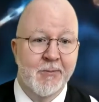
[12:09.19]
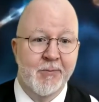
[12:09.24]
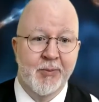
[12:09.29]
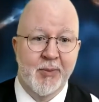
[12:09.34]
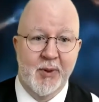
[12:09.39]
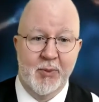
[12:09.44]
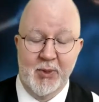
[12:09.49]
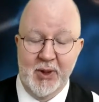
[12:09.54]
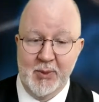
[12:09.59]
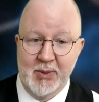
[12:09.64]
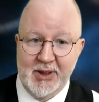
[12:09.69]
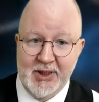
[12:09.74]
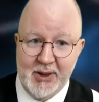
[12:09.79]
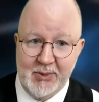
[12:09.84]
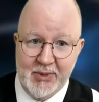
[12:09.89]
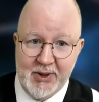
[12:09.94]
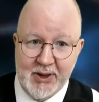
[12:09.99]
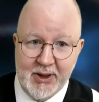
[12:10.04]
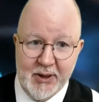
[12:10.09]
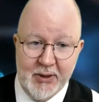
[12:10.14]
maybe
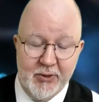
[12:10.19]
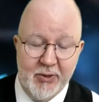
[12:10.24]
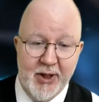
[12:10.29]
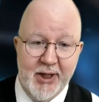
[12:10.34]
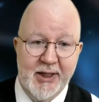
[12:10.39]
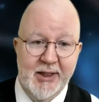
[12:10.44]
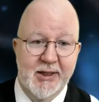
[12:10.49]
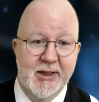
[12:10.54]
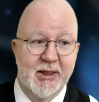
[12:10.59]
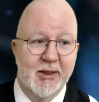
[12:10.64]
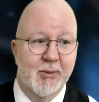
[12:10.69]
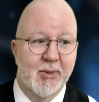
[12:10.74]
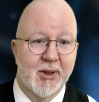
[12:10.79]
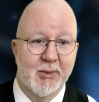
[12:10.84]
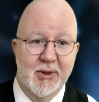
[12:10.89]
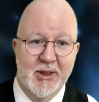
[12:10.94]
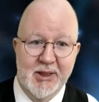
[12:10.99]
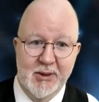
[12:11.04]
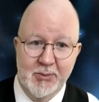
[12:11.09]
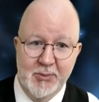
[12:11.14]
something in writing, maybe
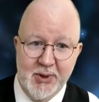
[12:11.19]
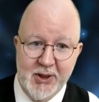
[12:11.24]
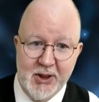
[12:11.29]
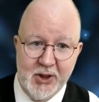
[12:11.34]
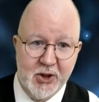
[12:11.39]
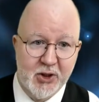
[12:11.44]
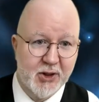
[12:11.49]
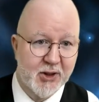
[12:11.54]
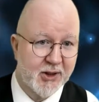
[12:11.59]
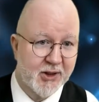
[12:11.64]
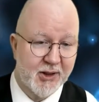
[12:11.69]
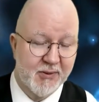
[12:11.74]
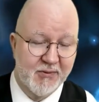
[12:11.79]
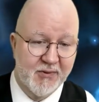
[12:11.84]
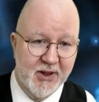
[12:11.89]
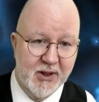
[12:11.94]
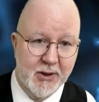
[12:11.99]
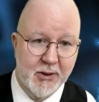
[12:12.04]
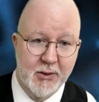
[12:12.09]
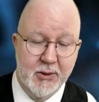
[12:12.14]
some pictures, some
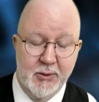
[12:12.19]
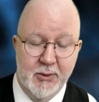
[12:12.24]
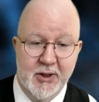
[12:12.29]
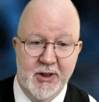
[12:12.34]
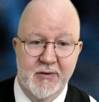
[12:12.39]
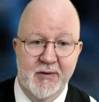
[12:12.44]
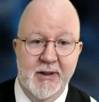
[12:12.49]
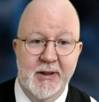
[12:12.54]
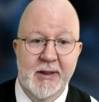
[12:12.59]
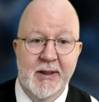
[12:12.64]
videos, whatever,